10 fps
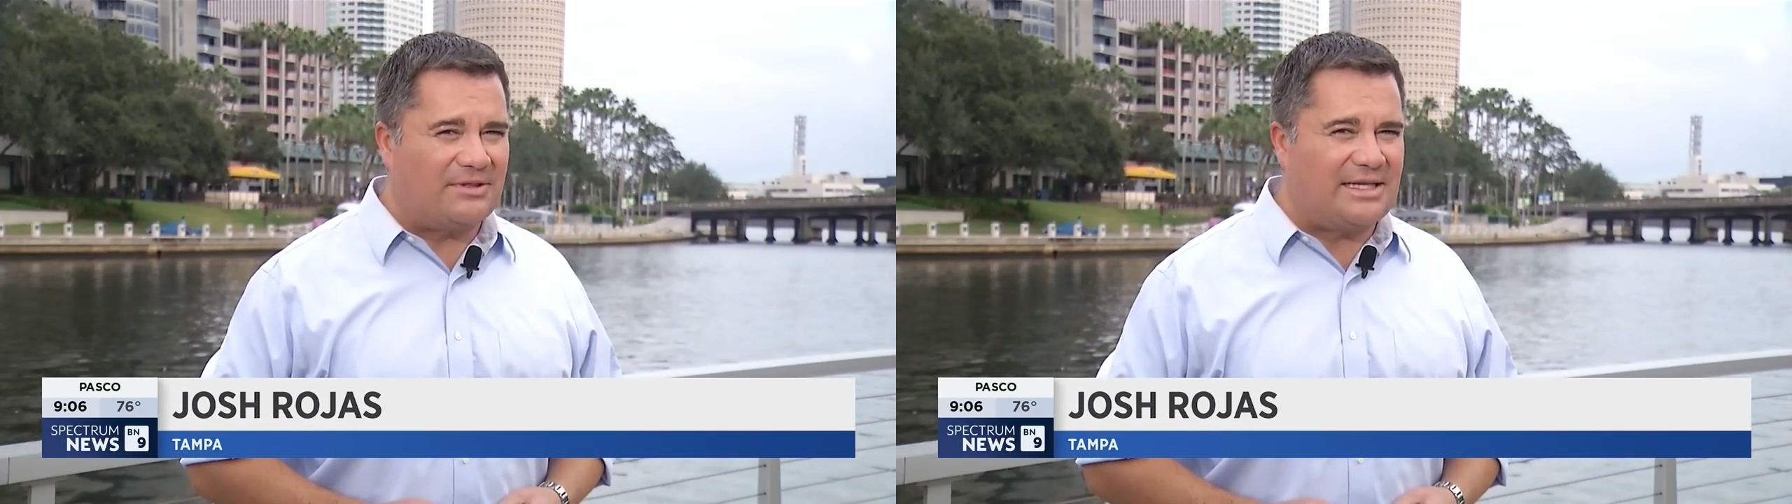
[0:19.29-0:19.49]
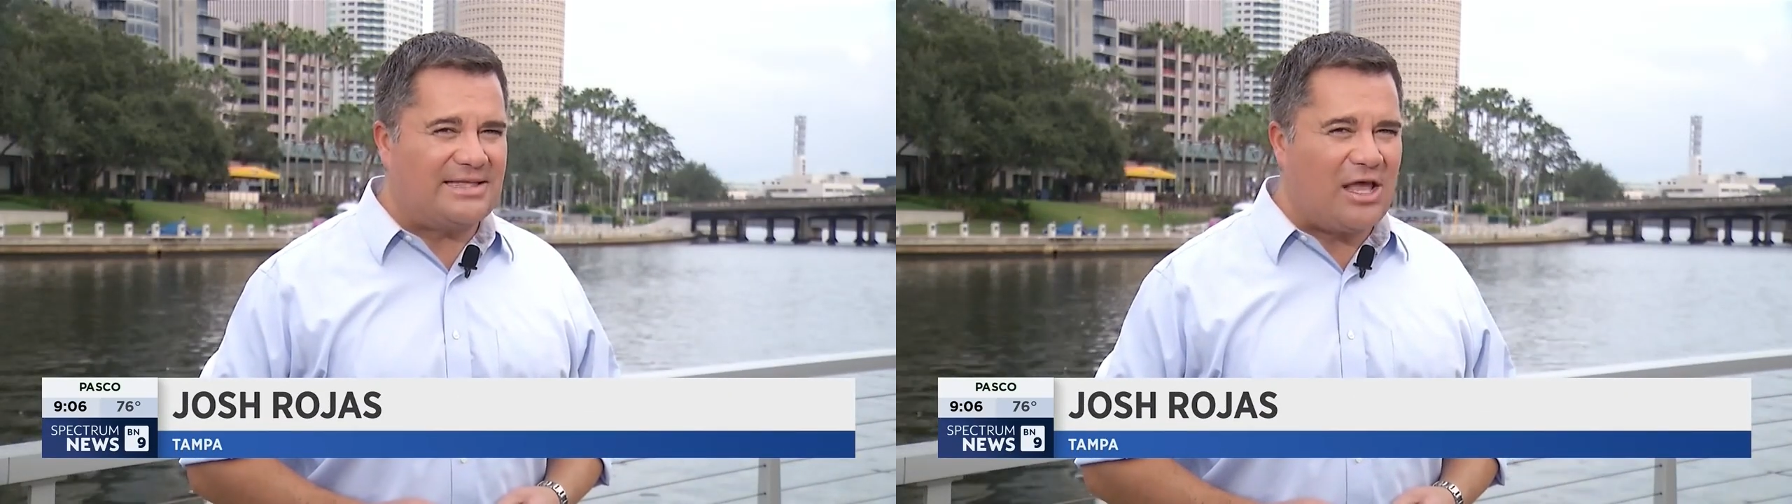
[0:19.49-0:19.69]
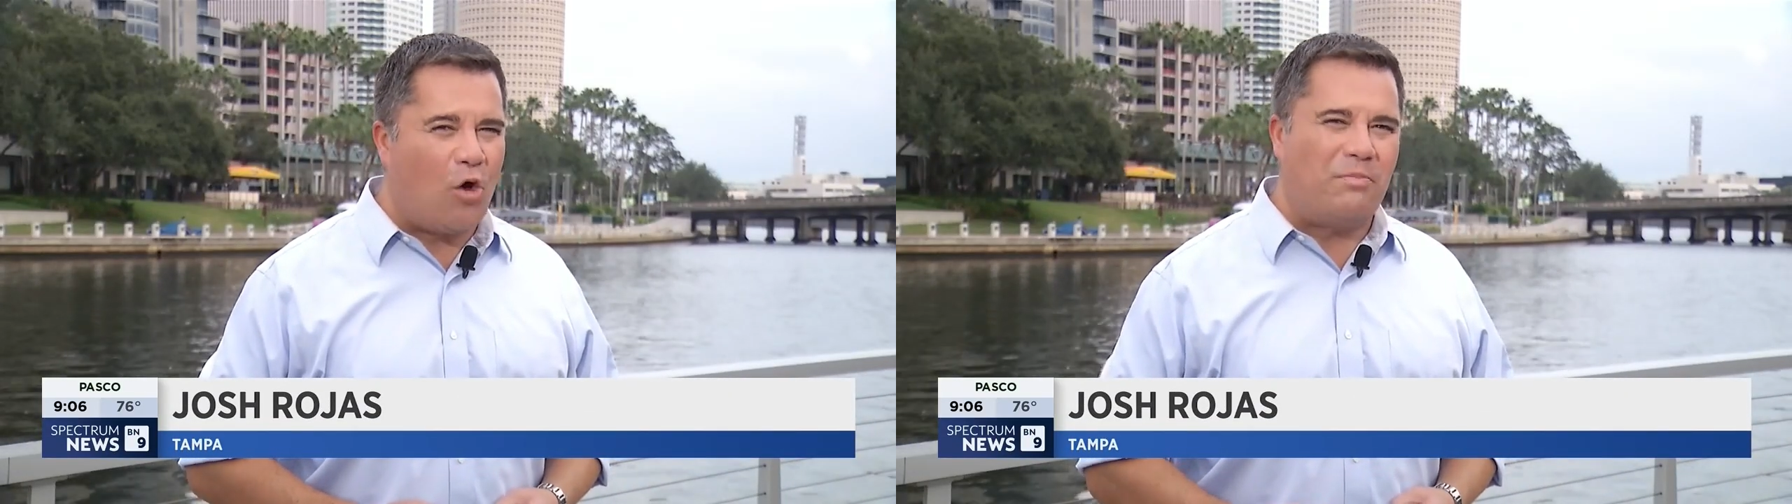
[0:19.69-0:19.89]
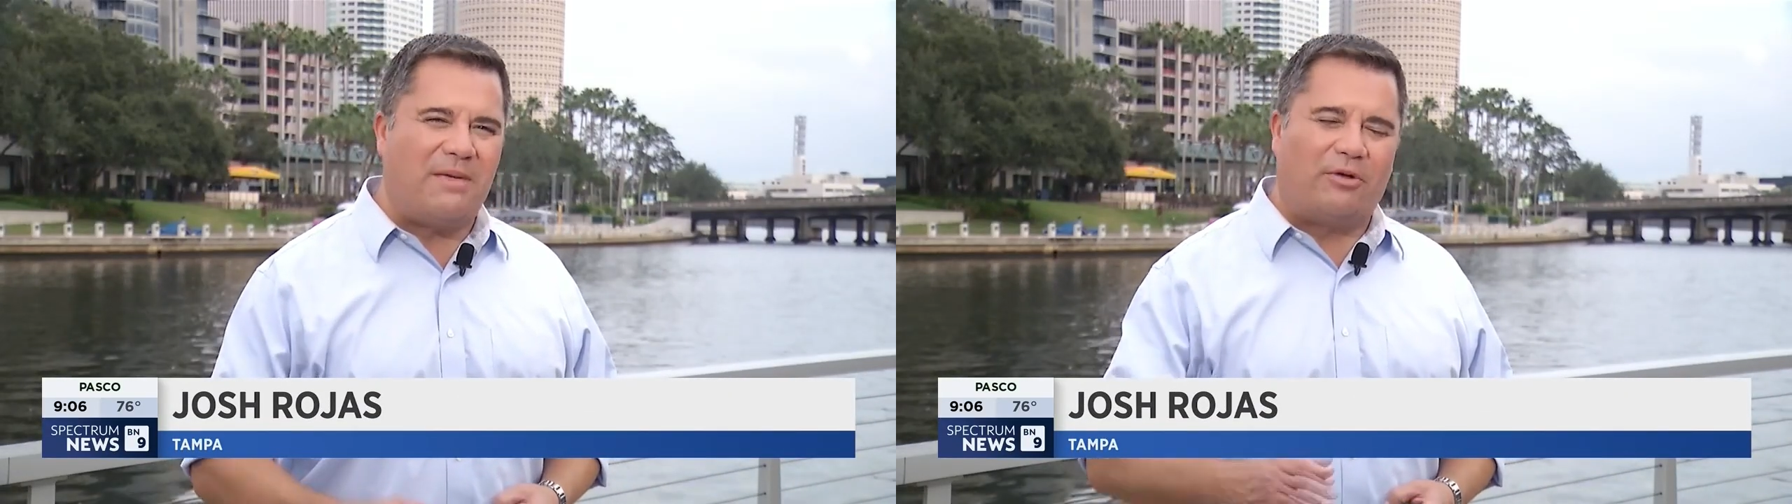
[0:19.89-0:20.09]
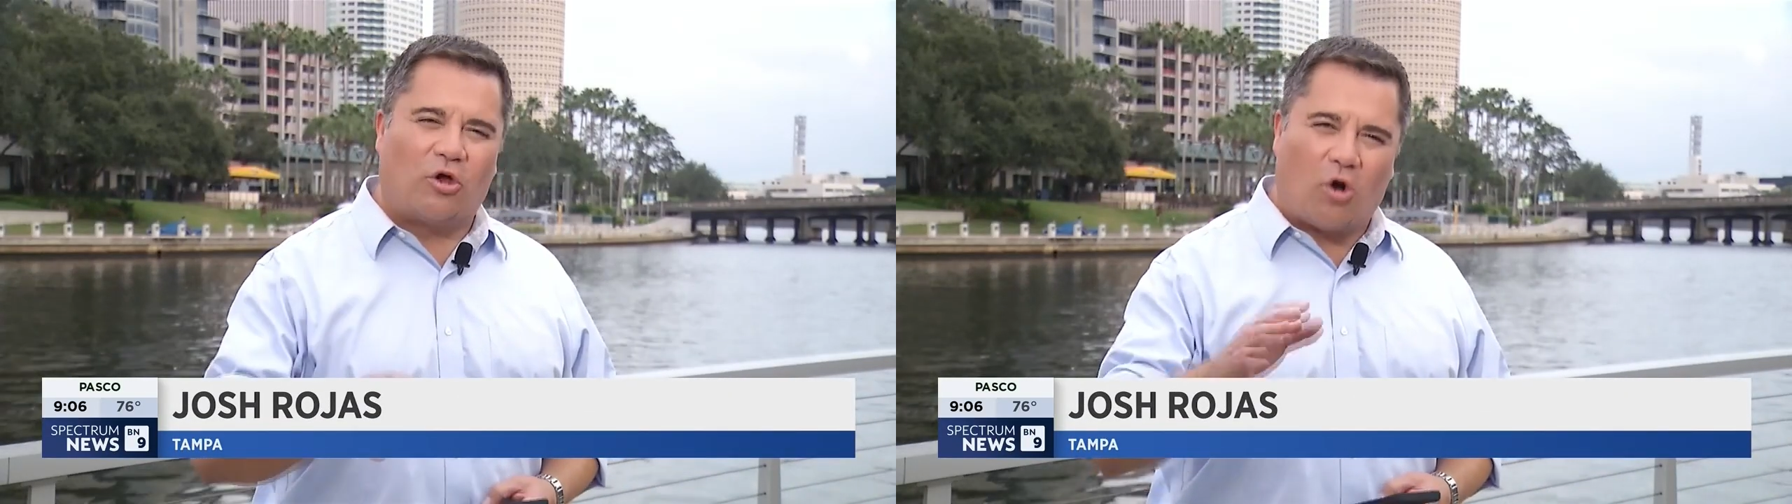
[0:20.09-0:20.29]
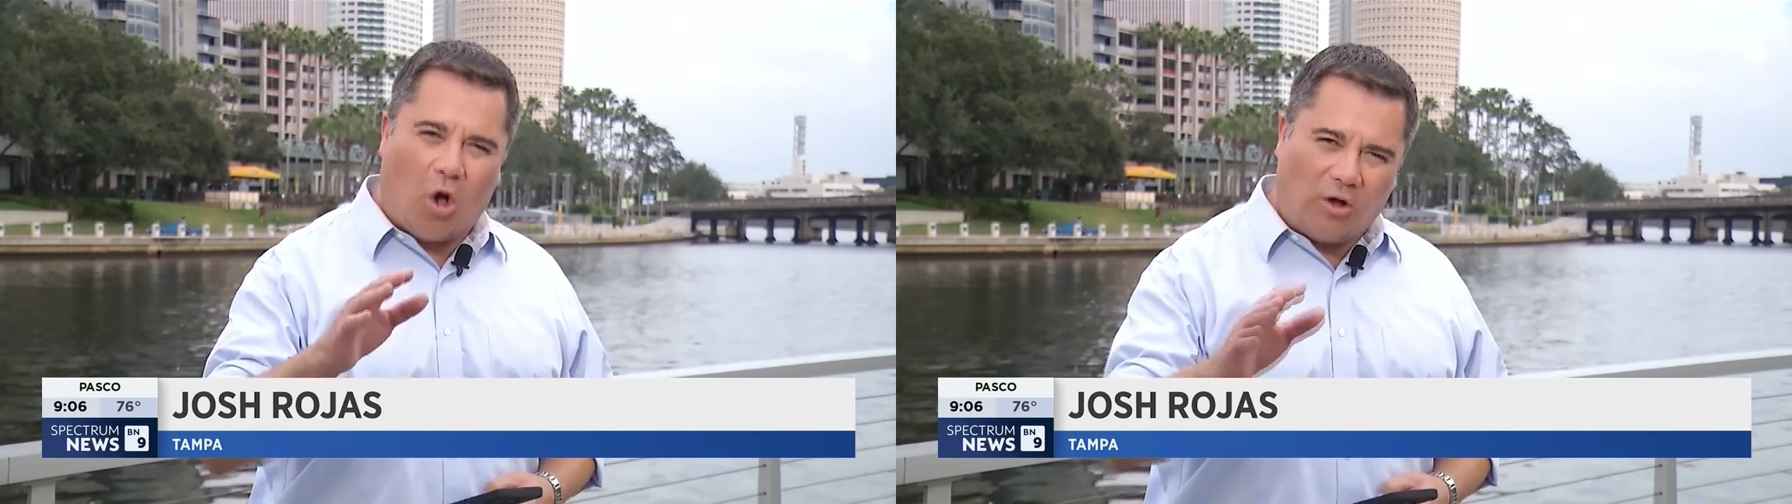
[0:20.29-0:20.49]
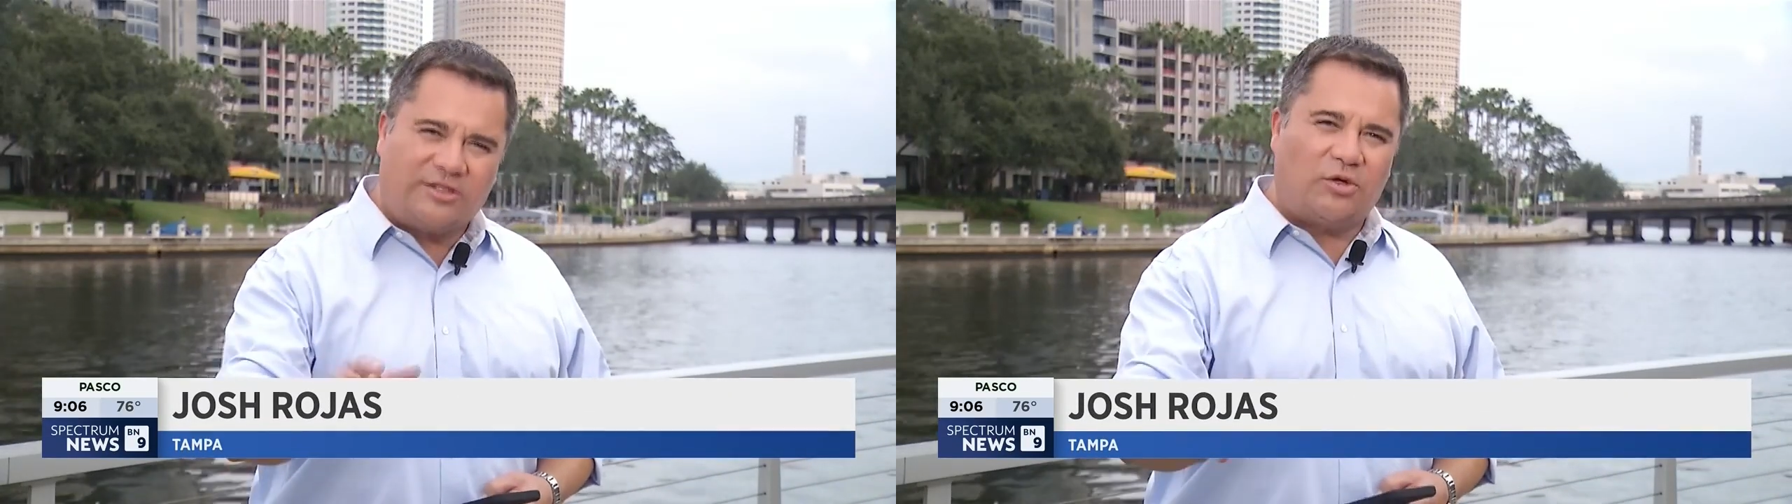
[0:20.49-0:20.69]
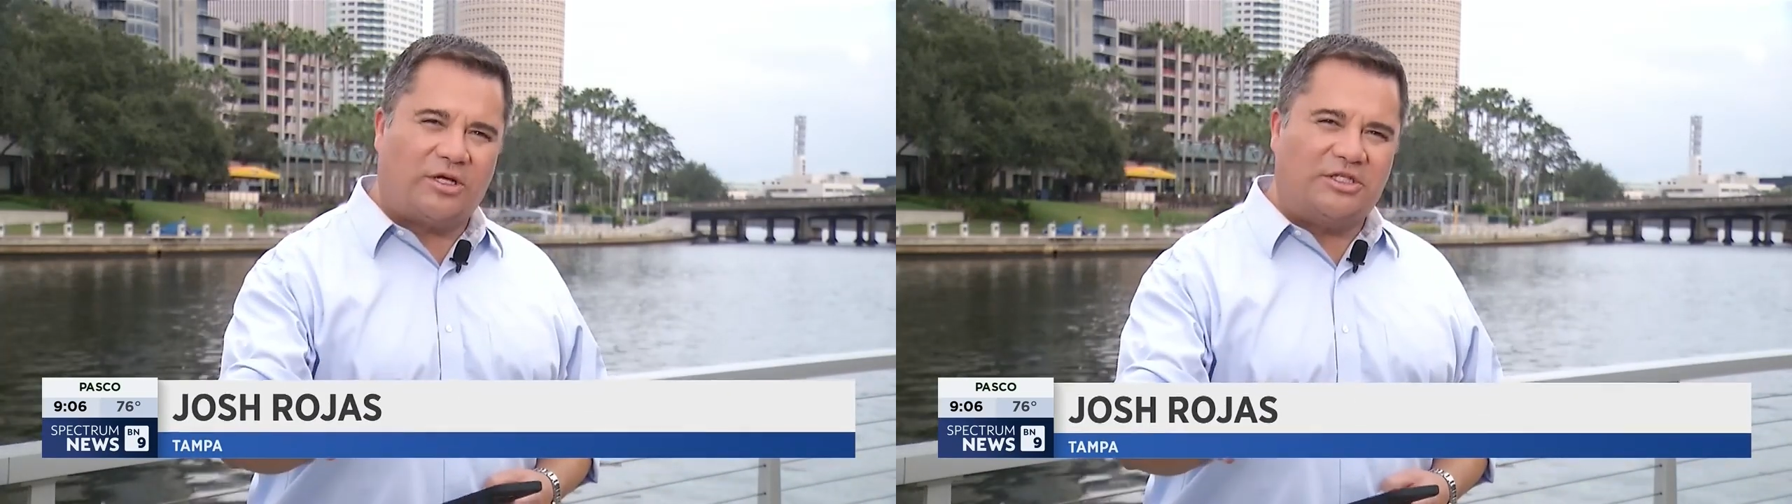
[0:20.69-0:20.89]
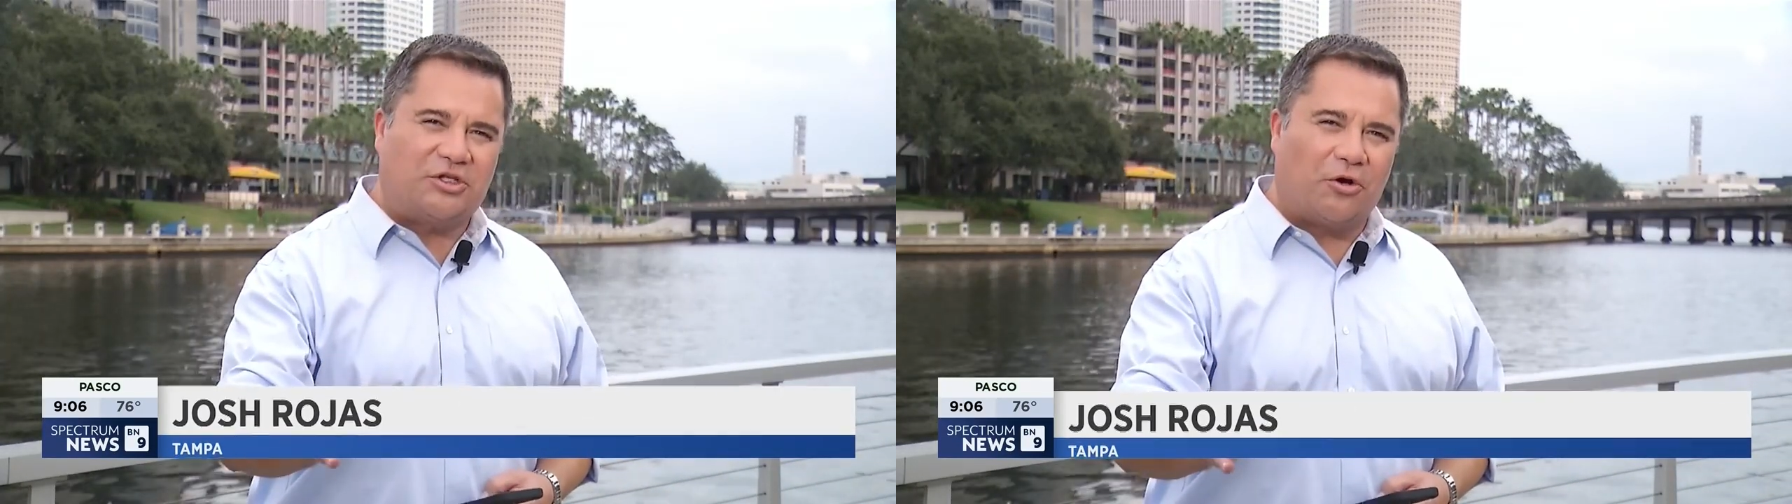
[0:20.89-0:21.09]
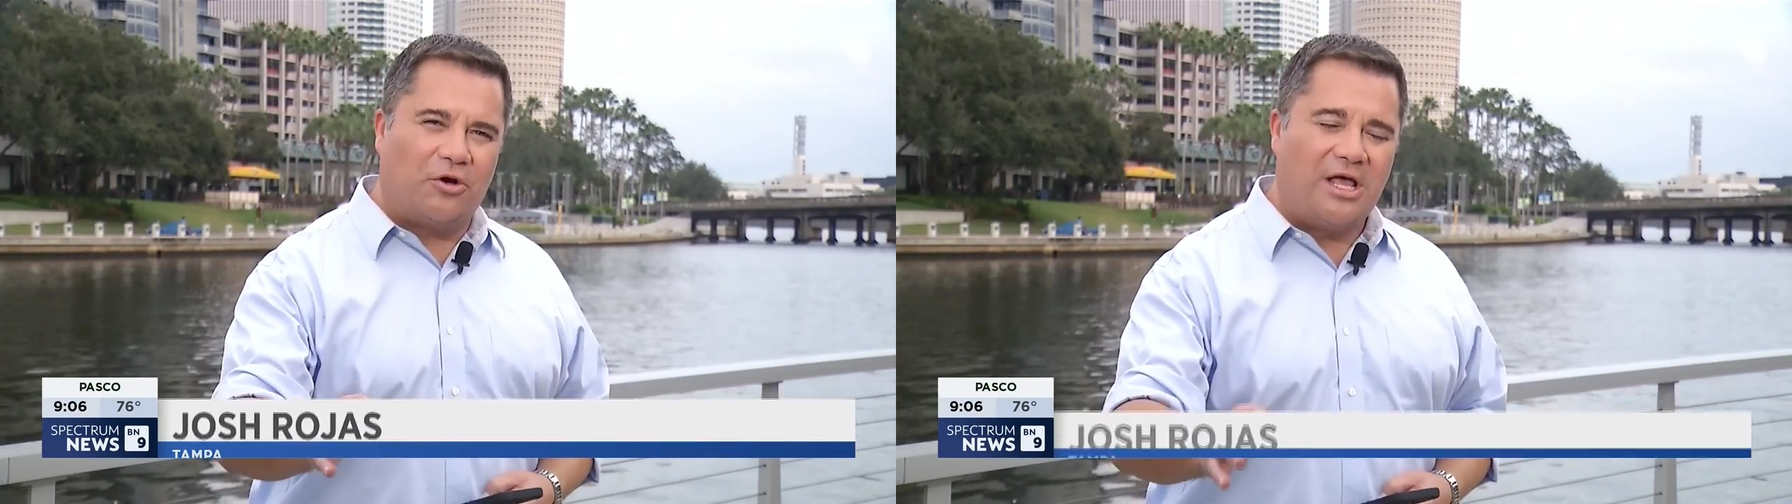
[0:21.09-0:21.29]
says they hope people are also
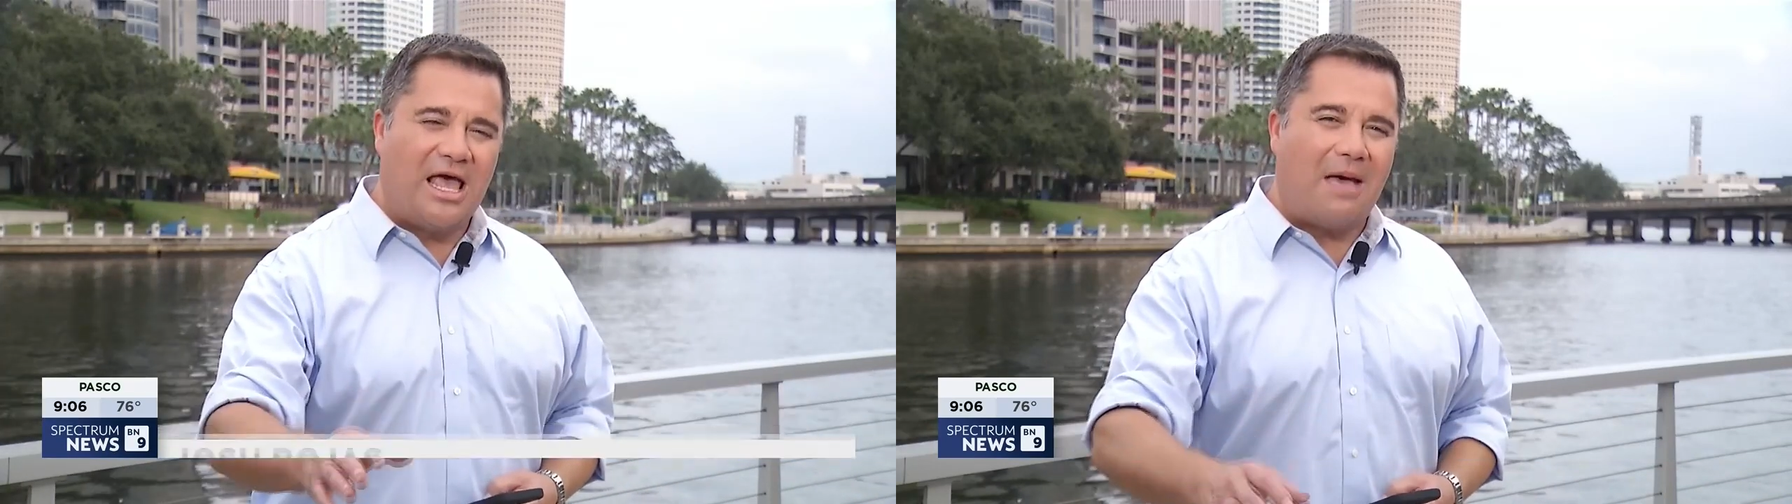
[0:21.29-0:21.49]
concerned